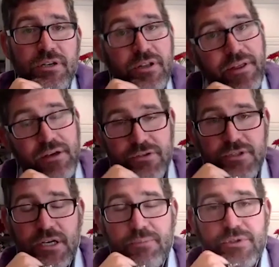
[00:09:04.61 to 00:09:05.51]
it a thousand
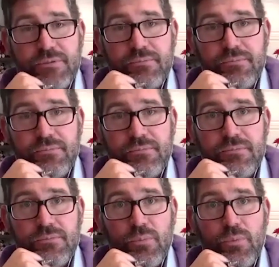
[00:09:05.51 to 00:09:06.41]
times
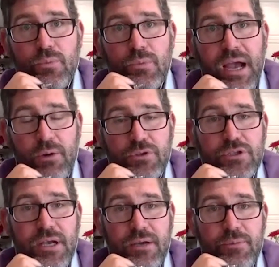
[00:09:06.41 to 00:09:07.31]
how would
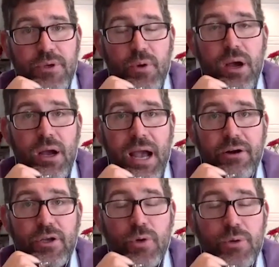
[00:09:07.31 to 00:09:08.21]
you, i mean
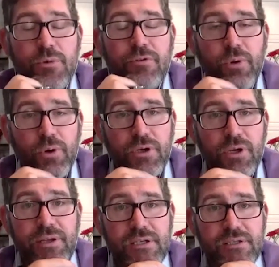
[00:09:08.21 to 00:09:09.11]
how do you want to move forward
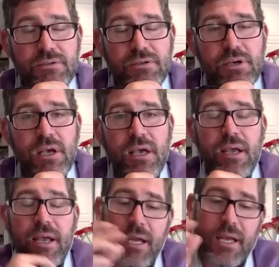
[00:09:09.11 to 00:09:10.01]
on this
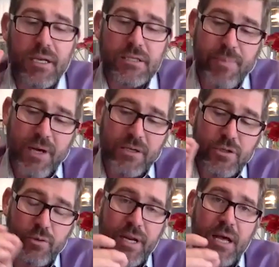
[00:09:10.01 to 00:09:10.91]
and it's about
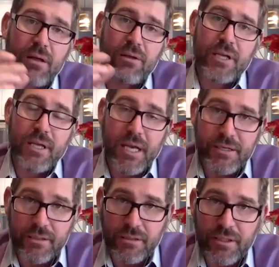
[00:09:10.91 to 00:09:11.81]
tonality
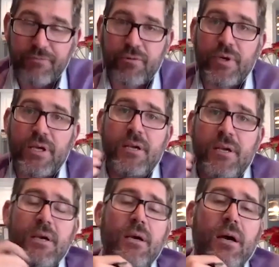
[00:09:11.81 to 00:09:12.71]
and delivery
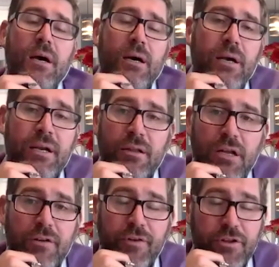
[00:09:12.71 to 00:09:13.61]
uh, and a
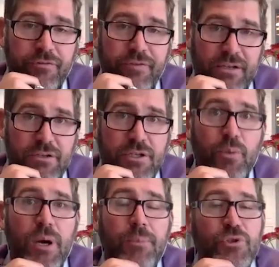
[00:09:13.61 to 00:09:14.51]
lot of other factors that
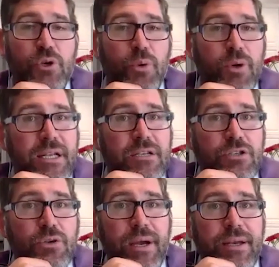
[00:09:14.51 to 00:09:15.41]
I'm sure we'll get
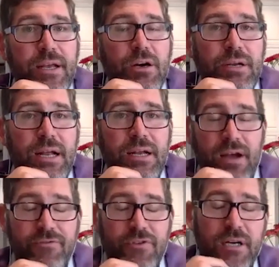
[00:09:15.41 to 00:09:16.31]
into right now. And I,
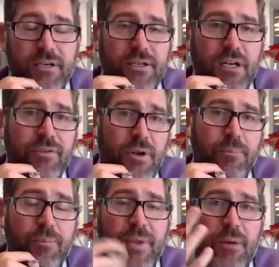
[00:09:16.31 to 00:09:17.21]
I've talked enough, and
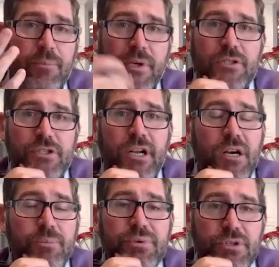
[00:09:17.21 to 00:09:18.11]
I'm now I'm going to shut
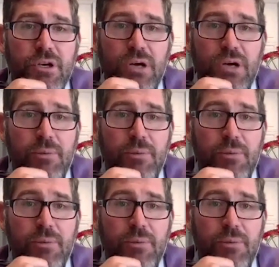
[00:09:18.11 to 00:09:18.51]
up. So I